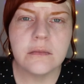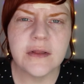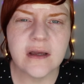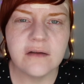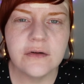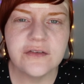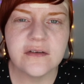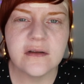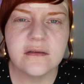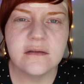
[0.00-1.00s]
the coverage
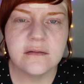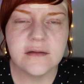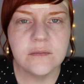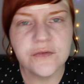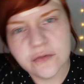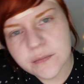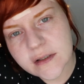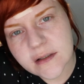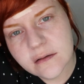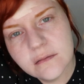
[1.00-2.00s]
doesn't seem to
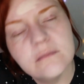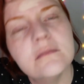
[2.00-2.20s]
be